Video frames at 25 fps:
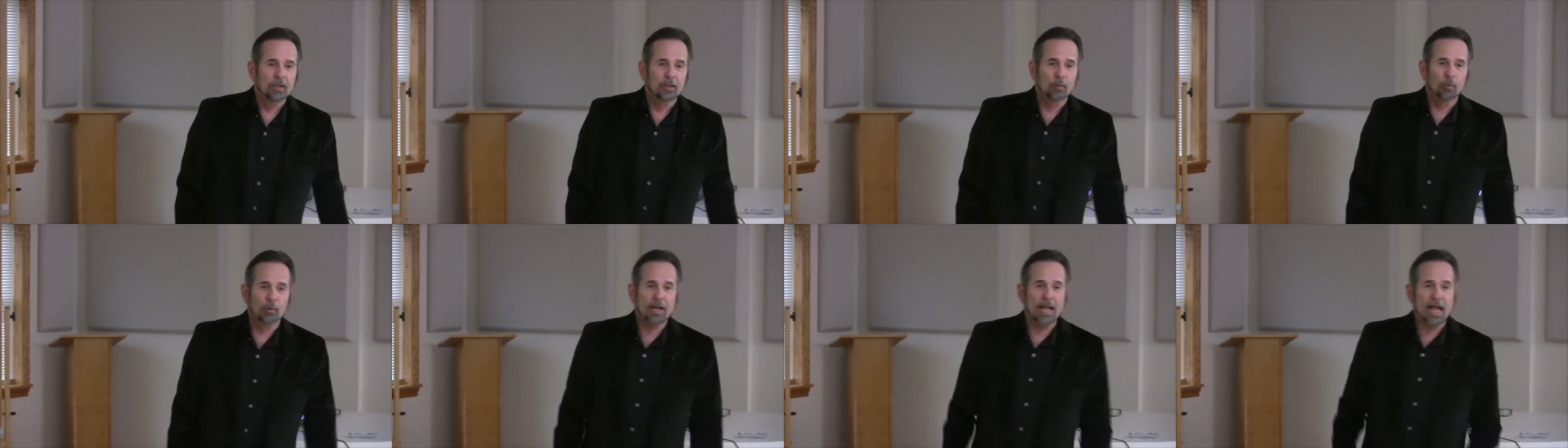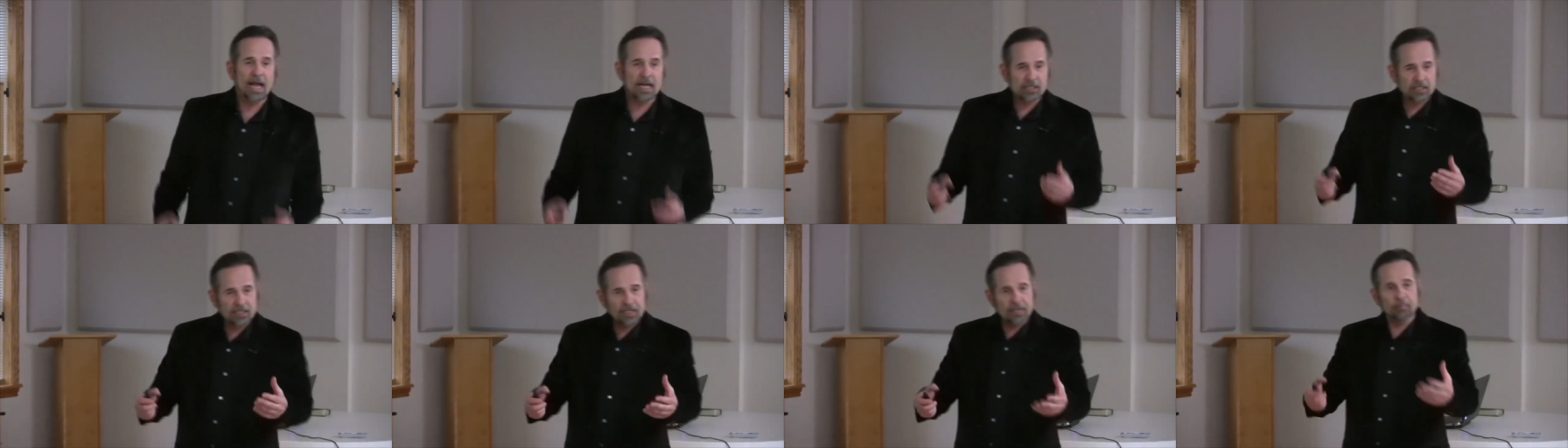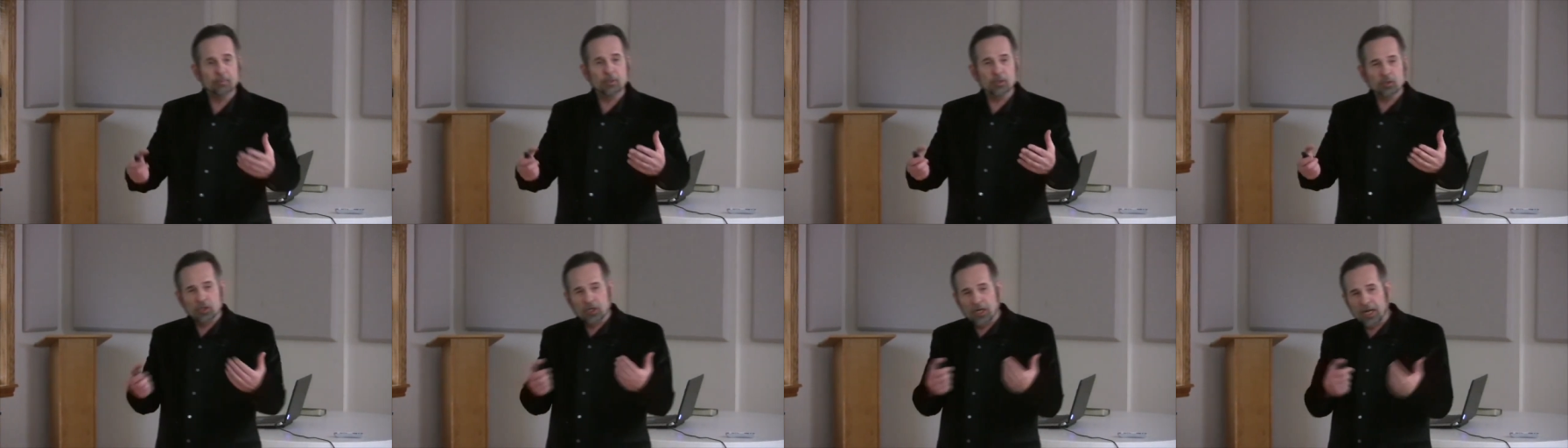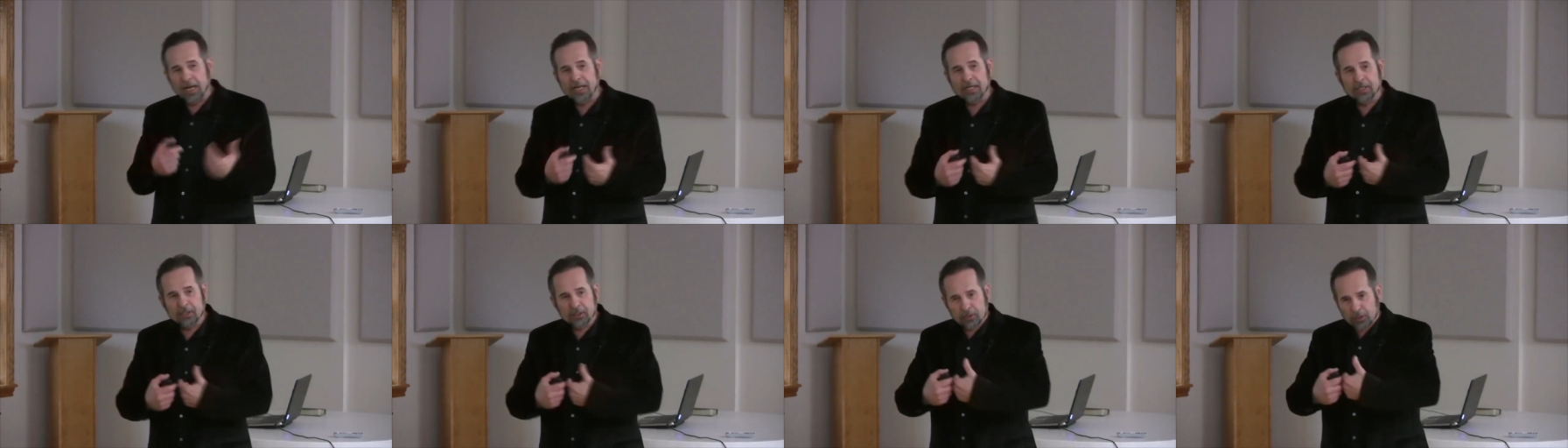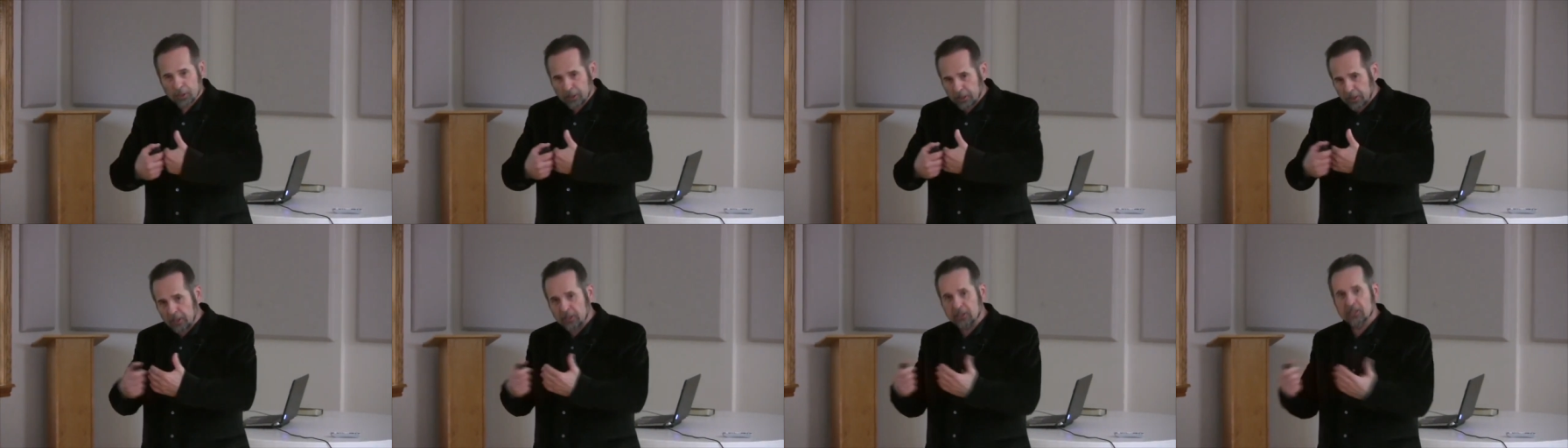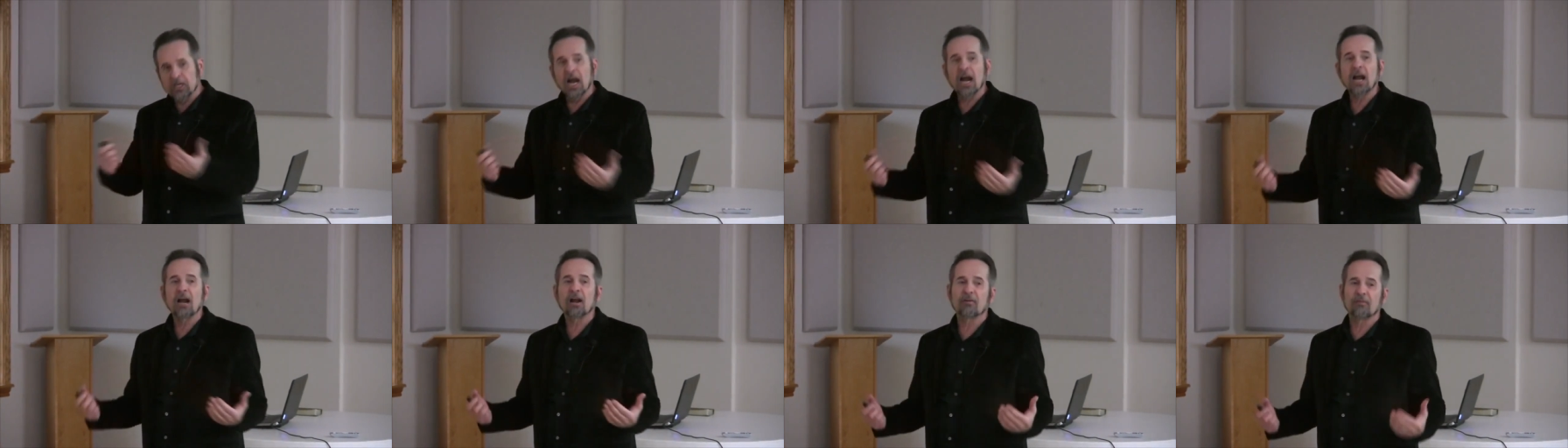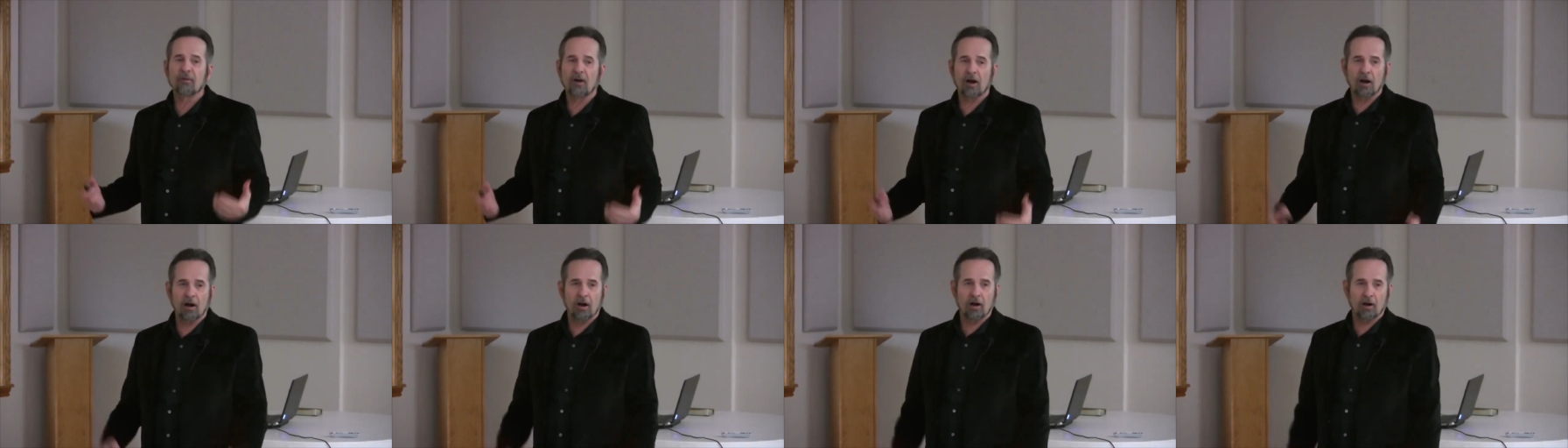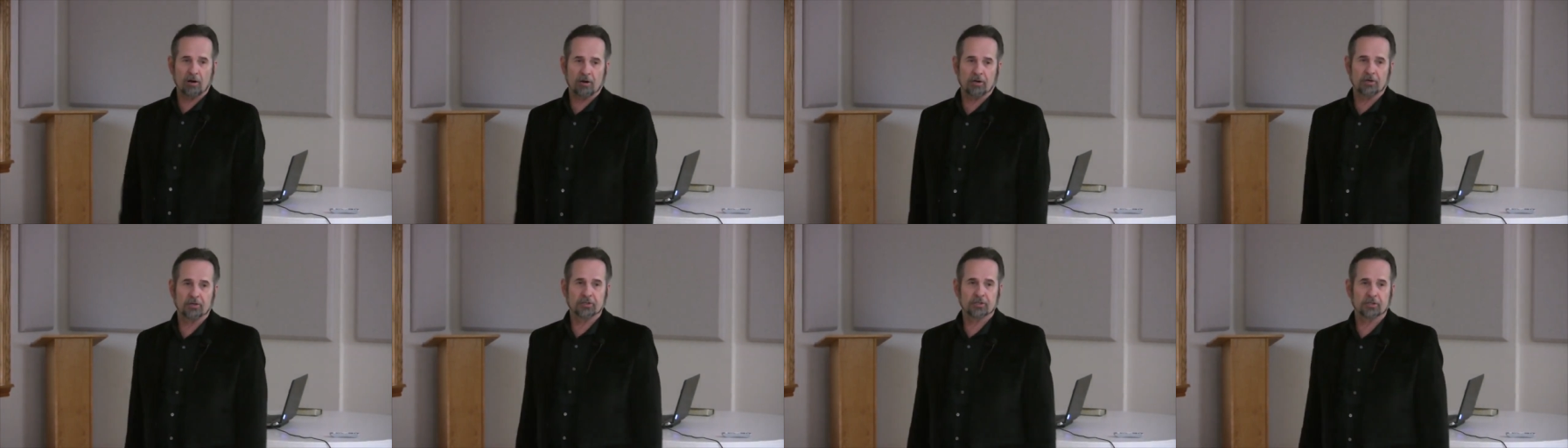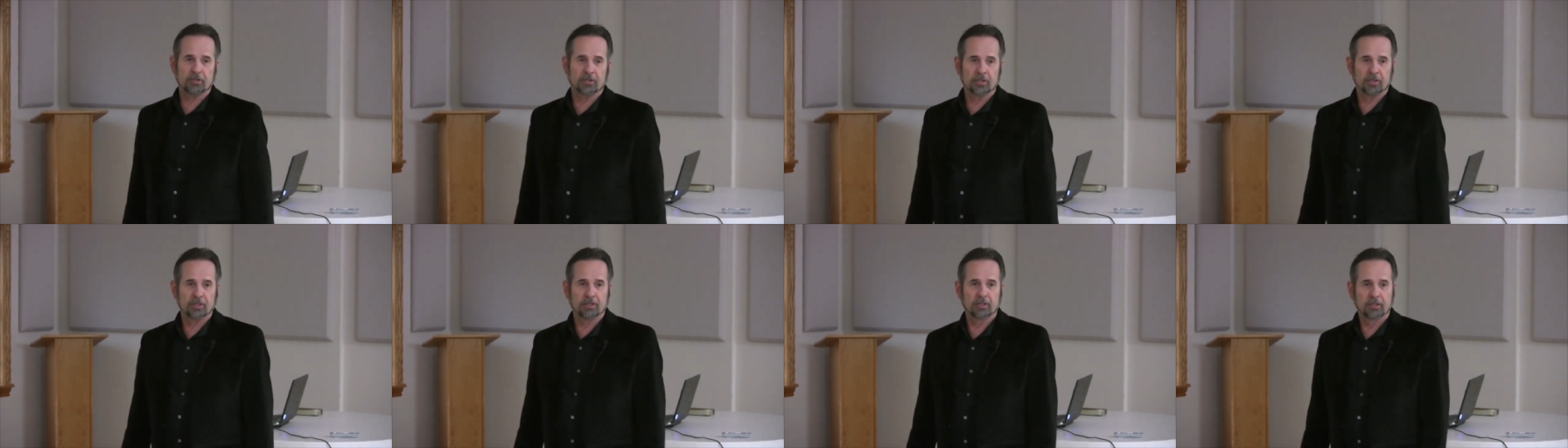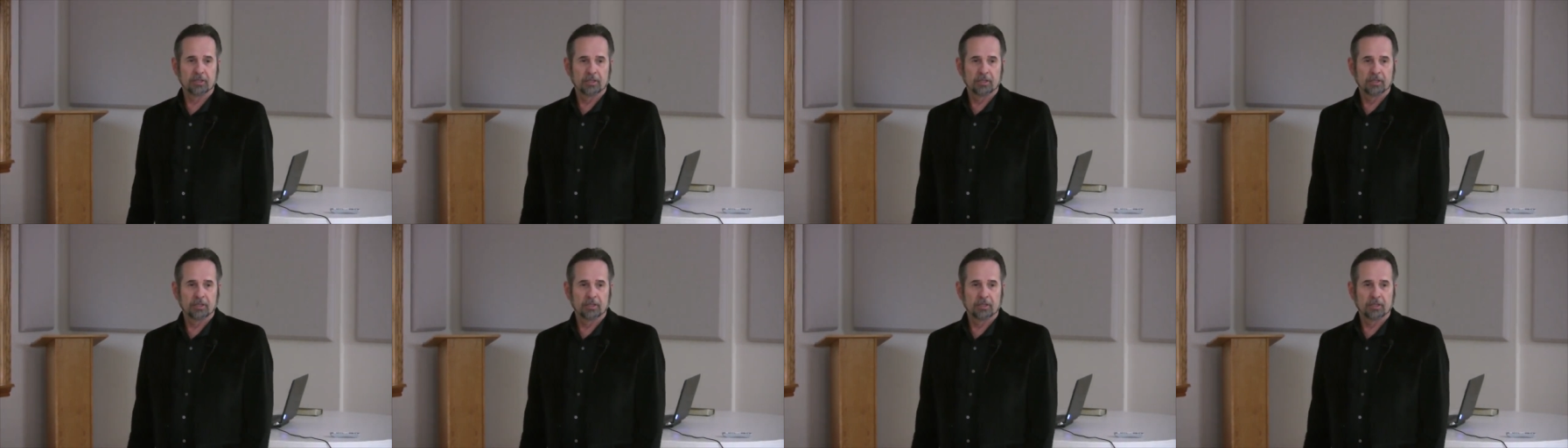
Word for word: we ask Him to change the desire of our hearts.